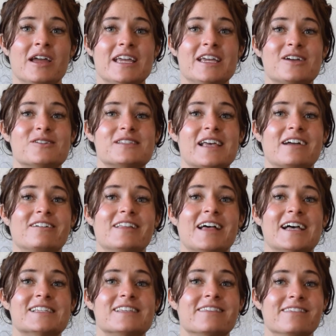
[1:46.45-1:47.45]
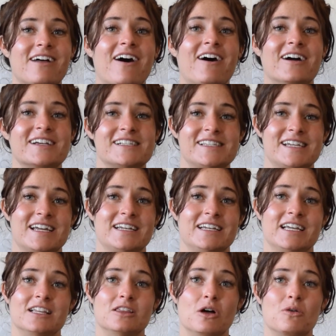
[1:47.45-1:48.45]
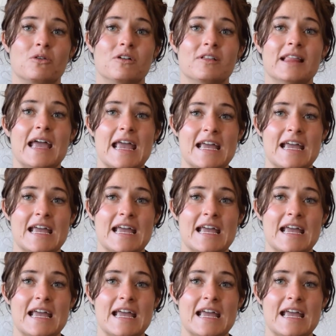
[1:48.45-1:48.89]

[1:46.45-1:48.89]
EcoCycle has long standing local